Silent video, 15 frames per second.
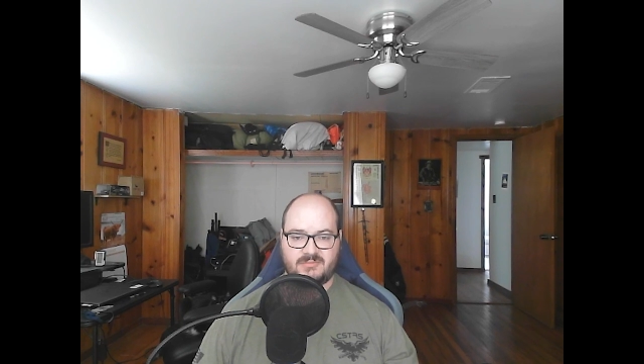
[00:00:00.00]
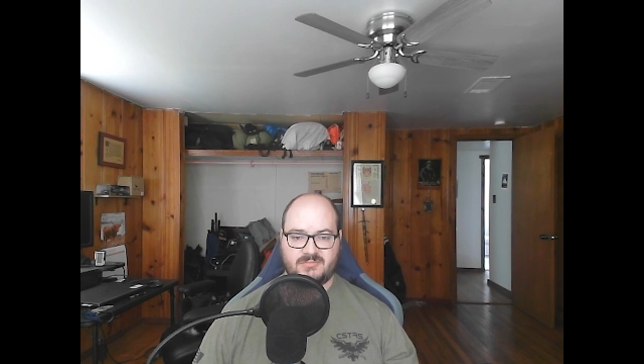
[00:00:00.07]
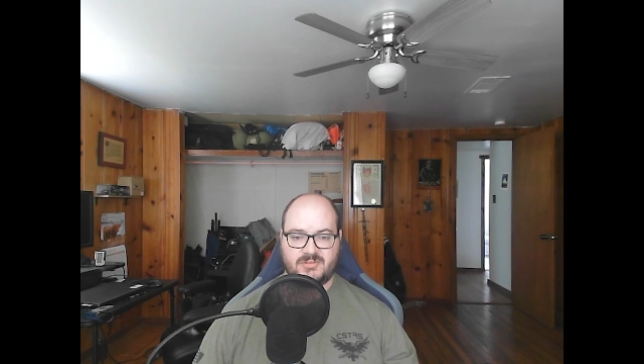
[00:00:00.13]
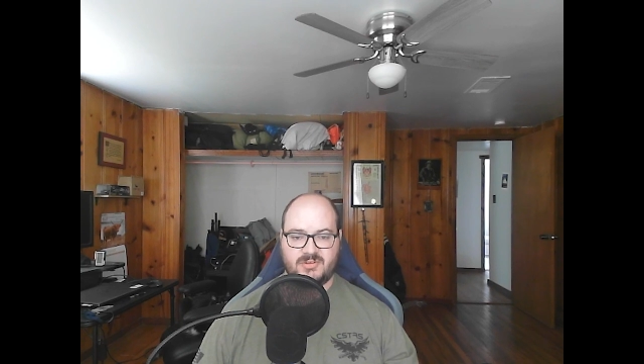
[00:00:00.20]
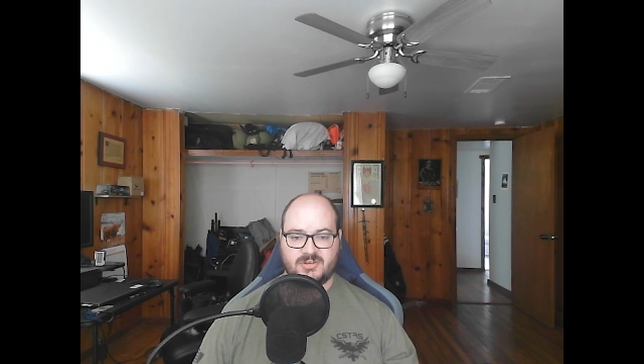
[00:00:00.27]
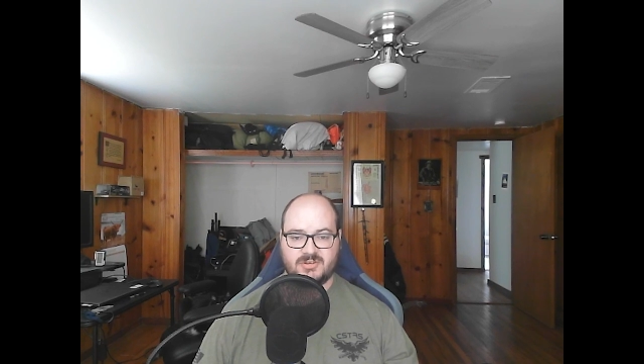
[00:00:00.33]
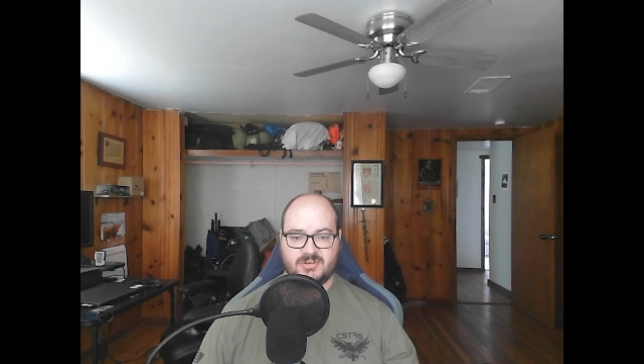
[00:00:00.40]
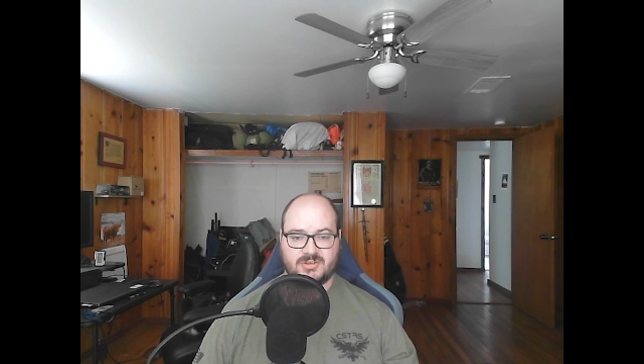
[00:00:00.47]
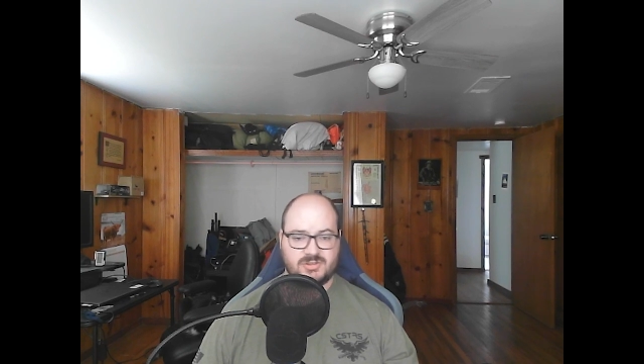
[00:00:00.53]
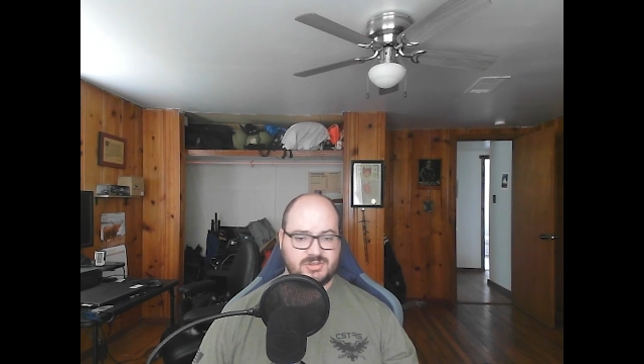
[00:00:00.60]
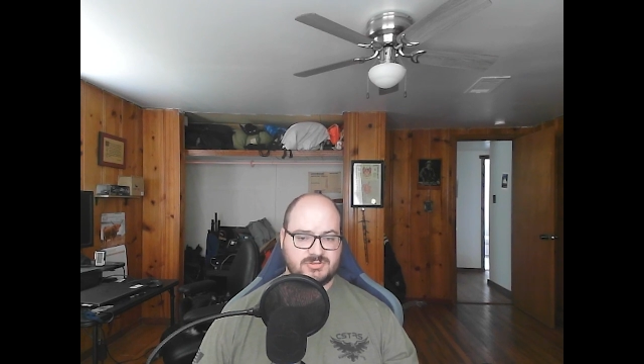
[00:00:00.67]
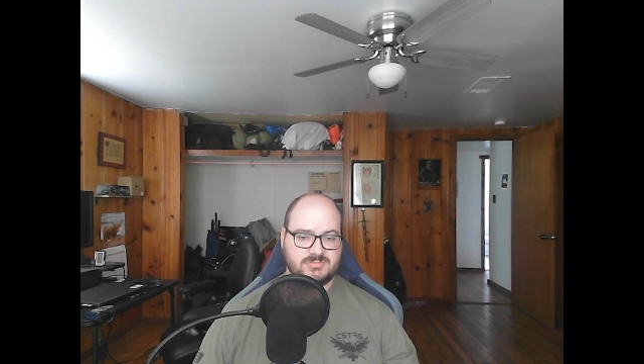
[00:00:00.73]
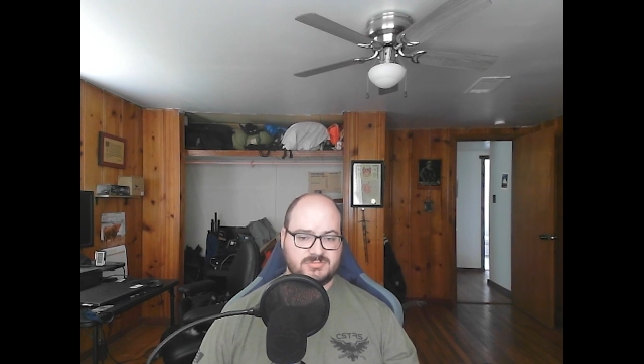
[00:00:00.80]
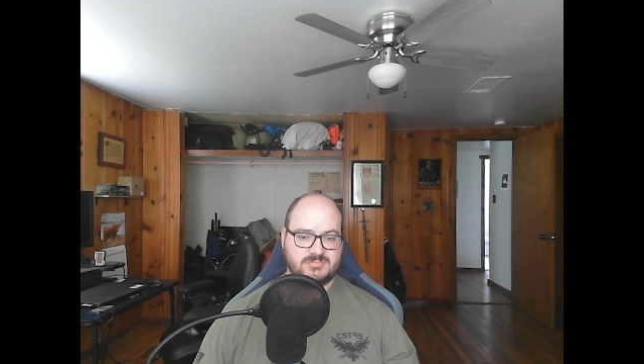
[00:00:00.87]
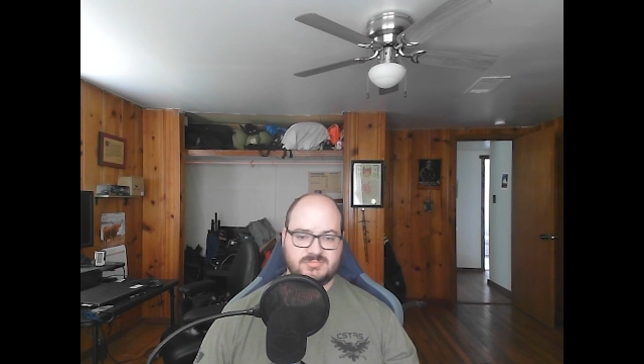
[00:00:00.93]
to
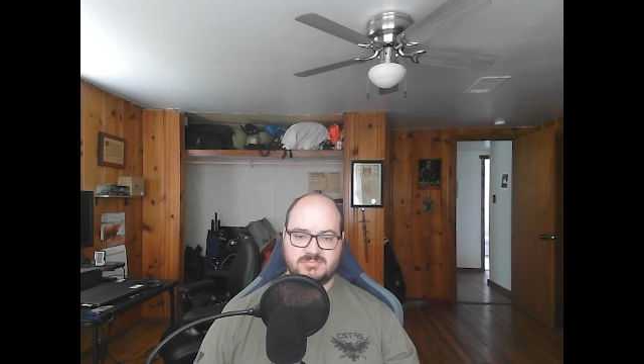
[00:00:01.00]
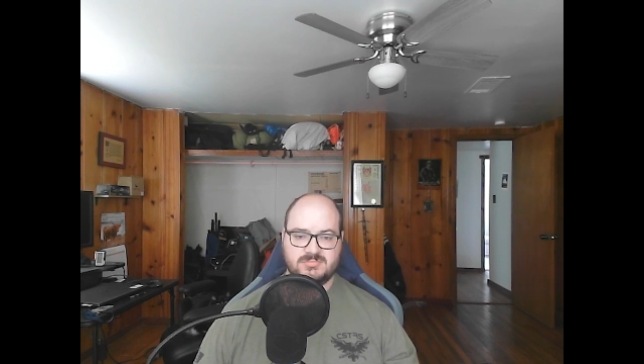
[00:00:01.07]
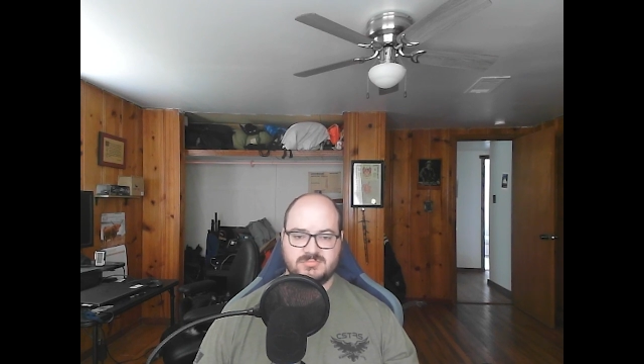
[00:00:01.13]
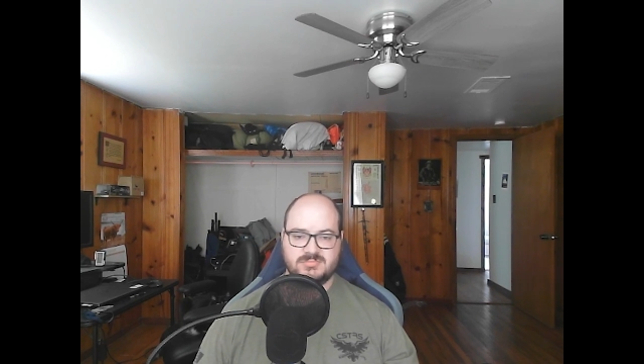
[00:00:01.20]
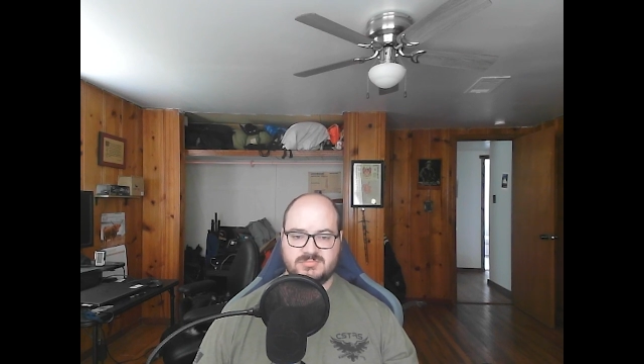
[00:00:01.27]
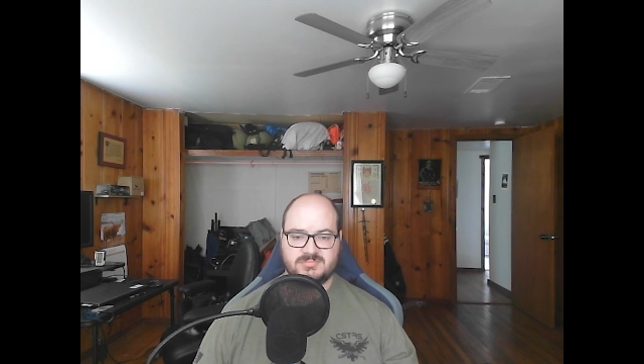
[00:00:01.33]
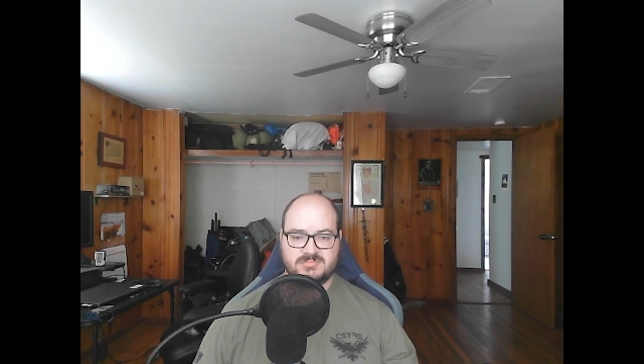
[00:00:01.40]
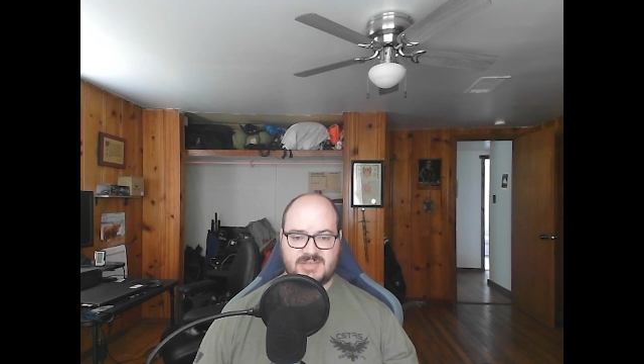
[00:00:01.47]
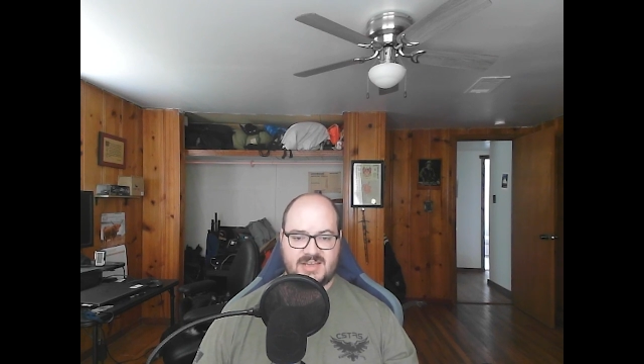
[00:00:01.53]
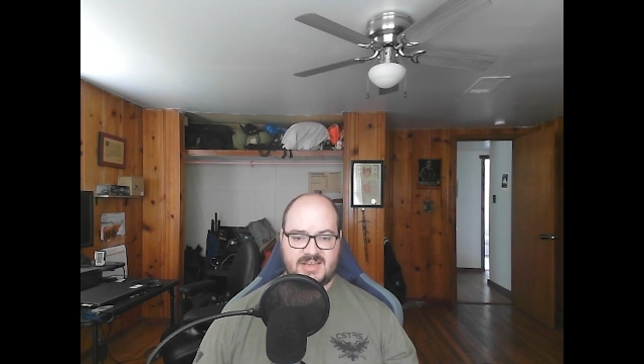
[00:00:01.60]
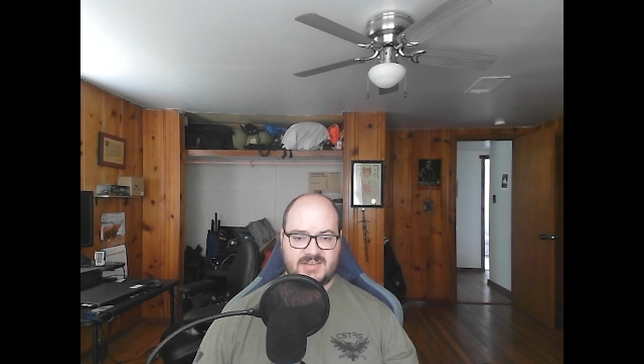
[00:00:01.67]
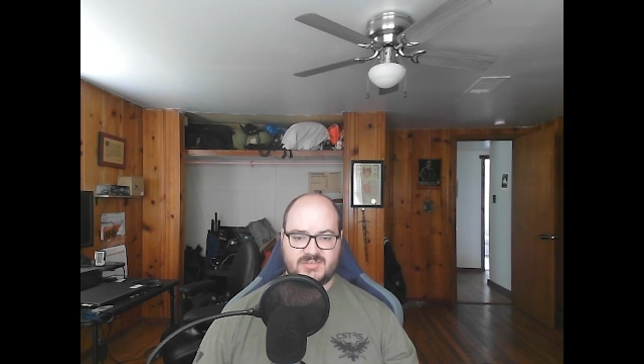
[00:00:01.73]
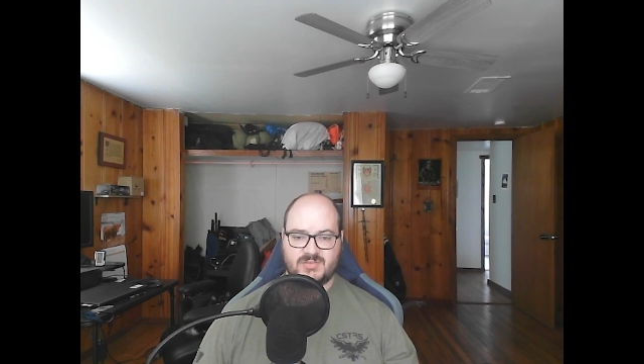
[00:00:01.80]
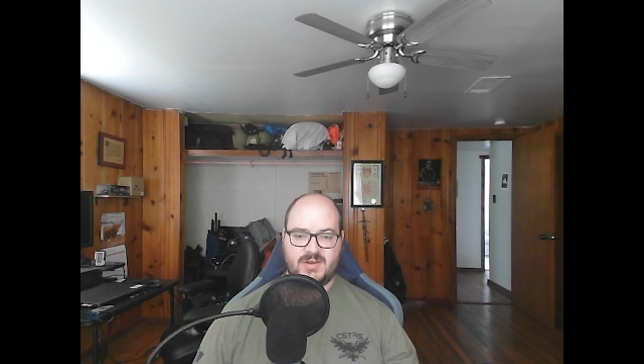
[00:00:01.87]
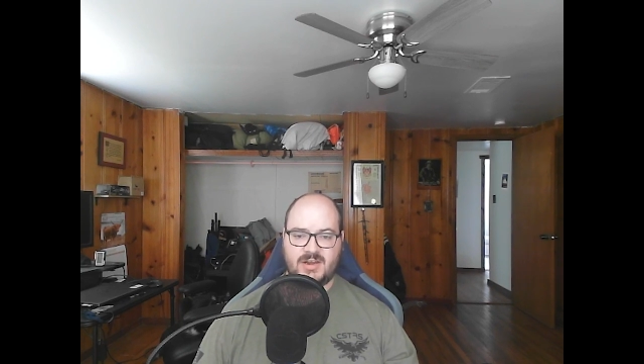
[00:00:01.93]
conclude,
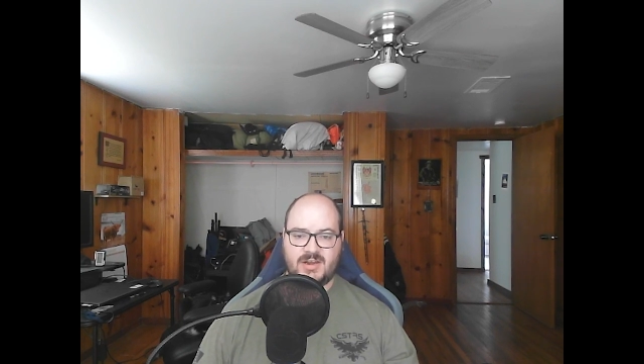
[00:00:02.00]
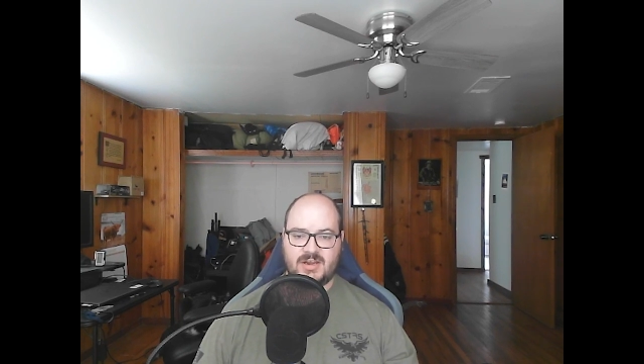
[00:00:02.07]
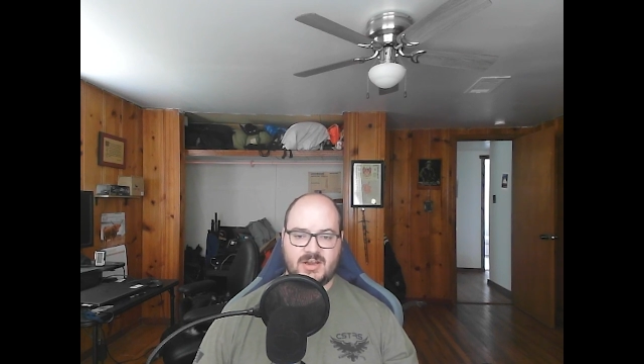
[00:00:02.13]
Castlevania